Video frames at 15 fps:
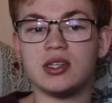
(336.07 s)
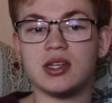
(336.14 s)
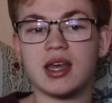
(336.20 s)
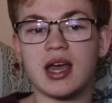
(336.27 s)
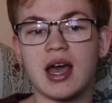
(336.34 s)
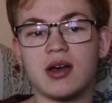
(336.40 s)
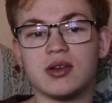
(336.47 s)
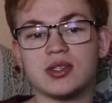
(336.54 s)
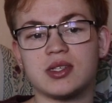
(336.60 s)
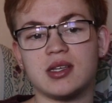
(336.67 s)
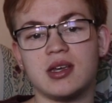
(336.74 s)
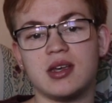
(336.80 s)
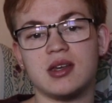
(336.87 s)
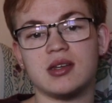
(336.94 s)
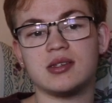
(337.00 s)
to the
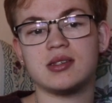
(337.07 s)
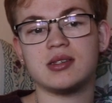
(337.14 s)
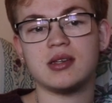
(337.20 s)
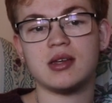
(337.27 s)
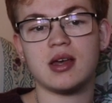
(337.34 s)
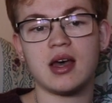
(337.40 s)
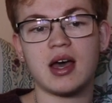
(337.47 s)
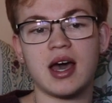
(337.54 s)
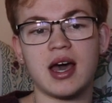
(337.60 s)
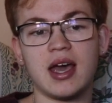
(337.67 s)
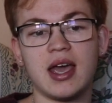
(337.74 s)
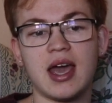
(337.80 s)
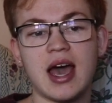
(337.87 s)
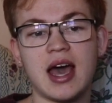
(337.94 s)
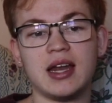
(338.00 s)
houses.
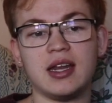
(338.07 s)
I